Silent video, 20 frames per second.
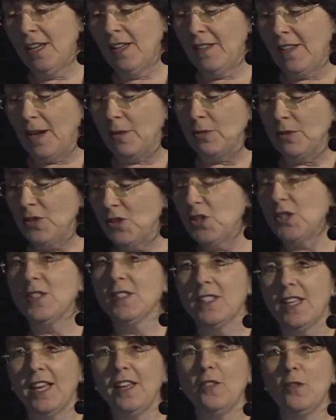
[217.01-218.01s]
that was
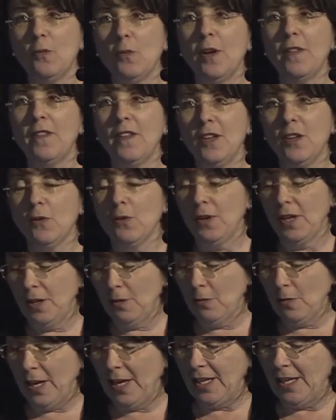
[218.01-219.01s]
just like the one that you're
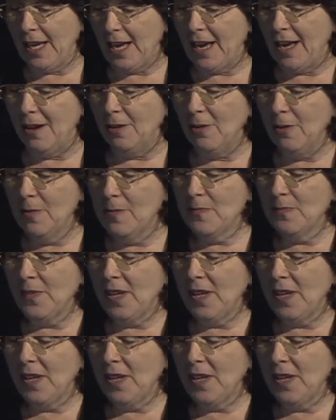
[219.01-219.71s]
in right now,